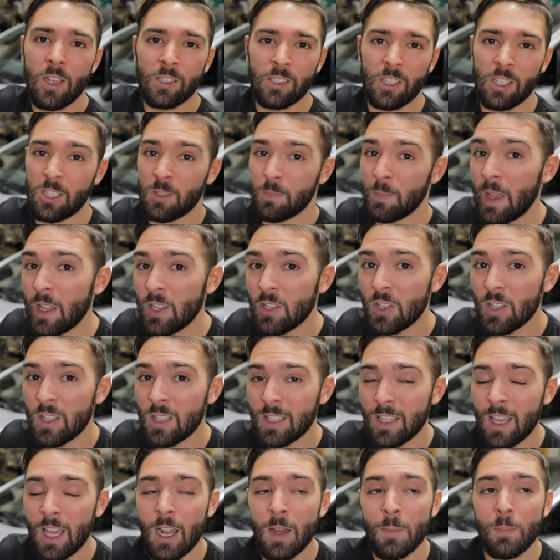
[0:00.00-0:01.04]
suspension
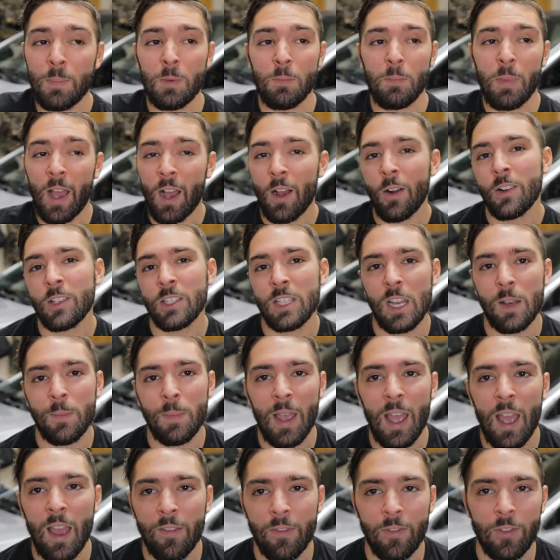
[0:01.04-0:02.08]
setup and power setup
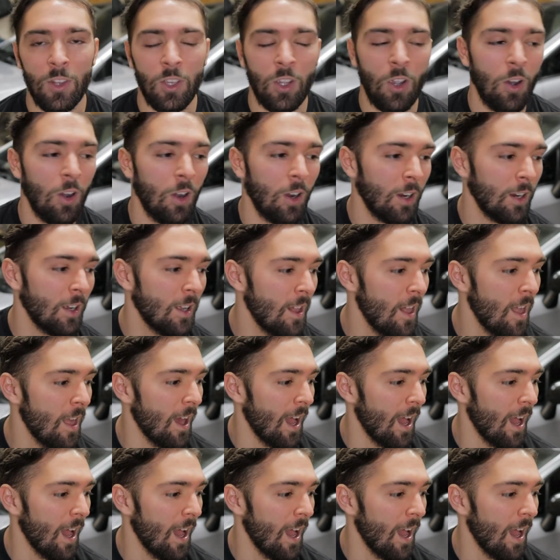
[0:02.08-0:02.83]
I have in the car.